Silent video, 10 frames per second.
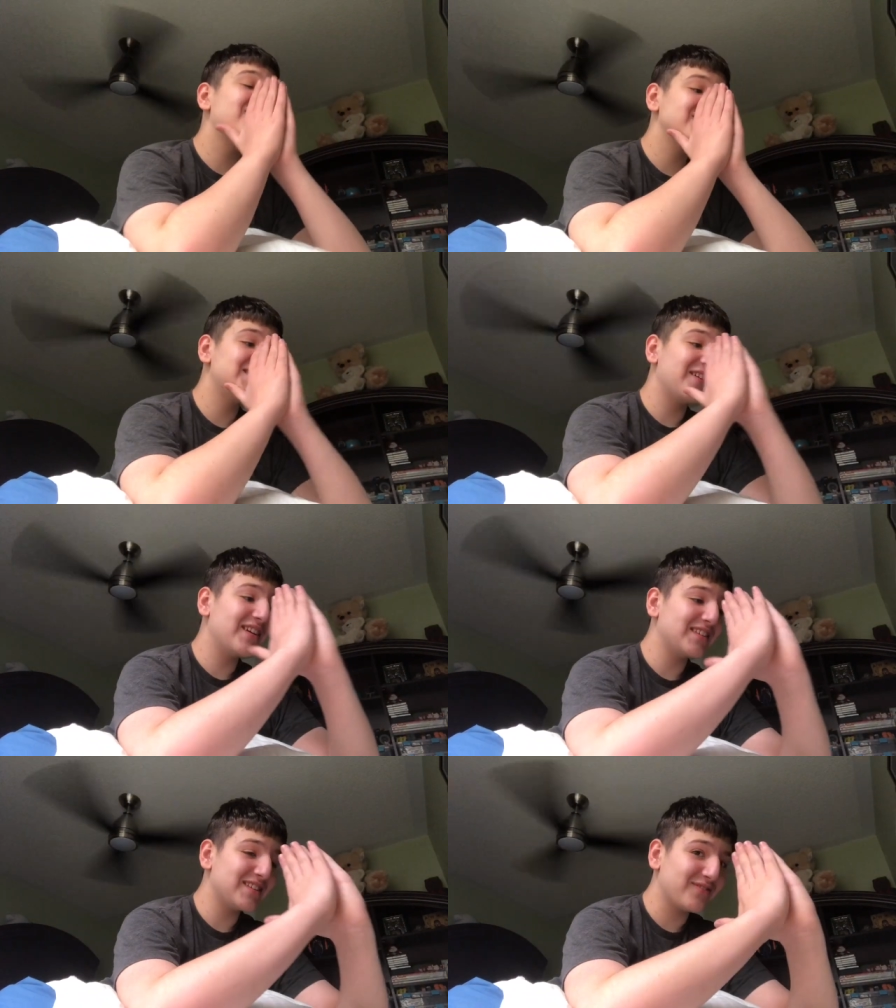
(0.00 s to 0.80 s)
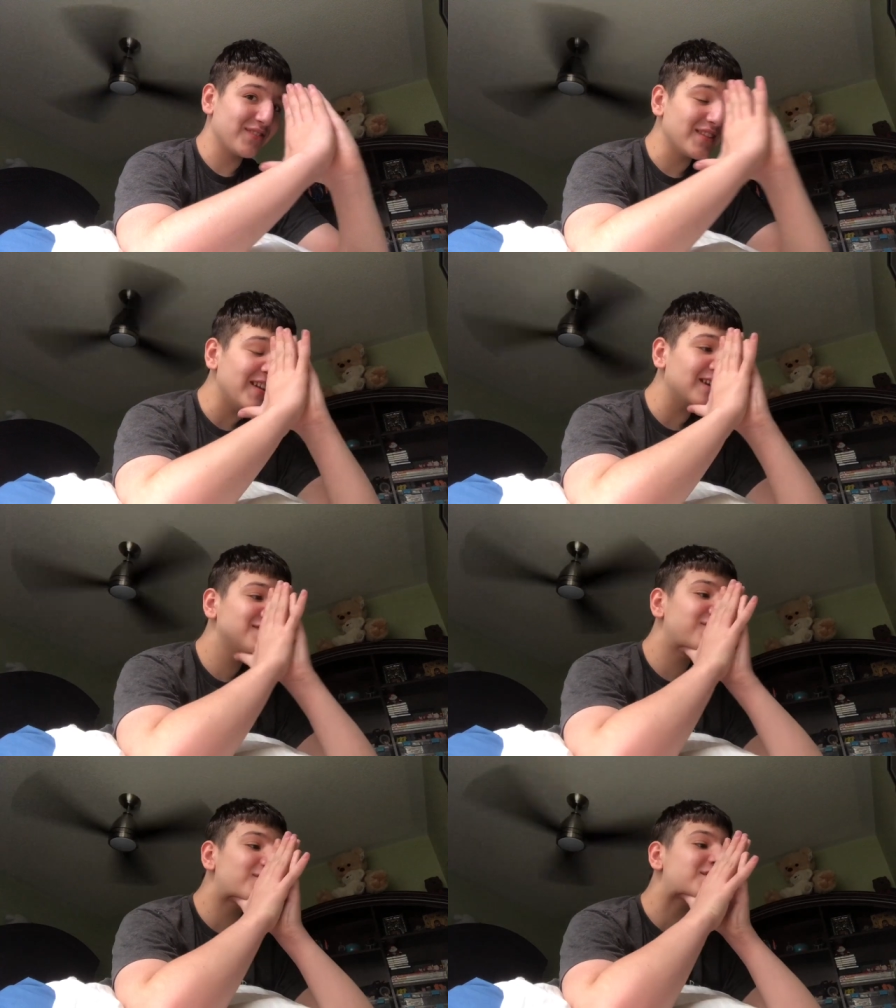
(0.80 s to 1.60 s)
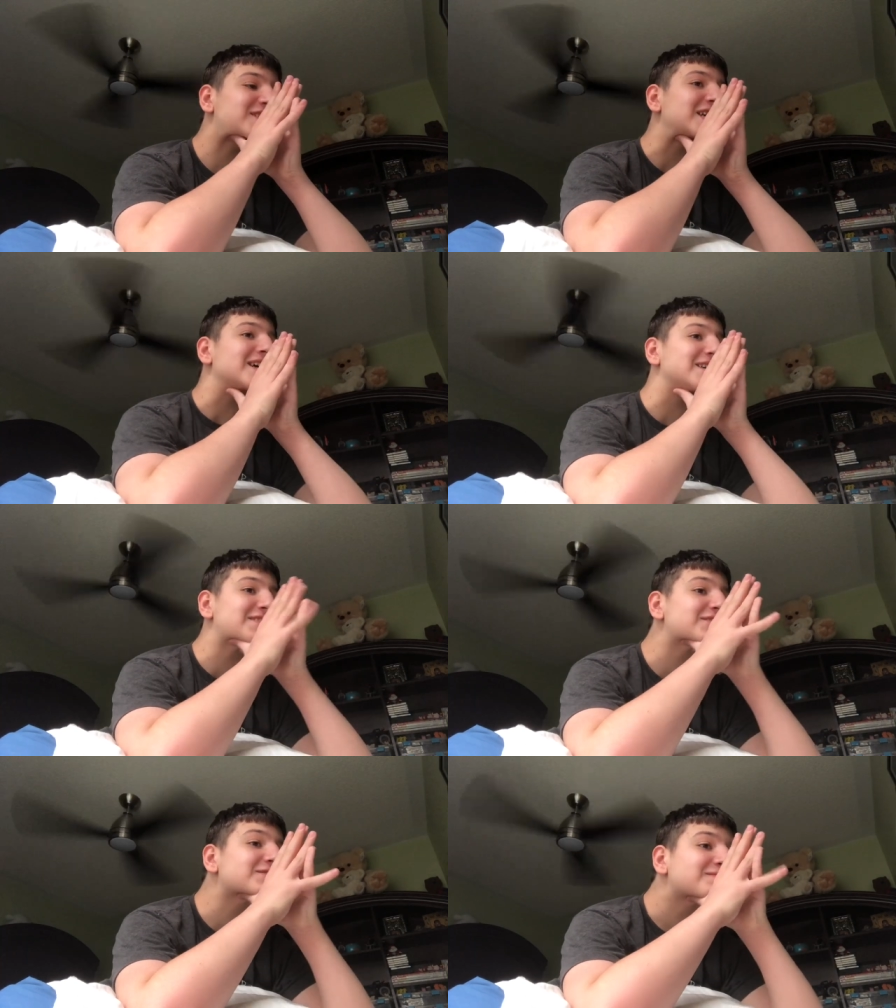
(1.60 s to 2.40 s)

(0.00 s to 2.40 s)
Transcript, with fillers: staring at this for the next 40 seconds.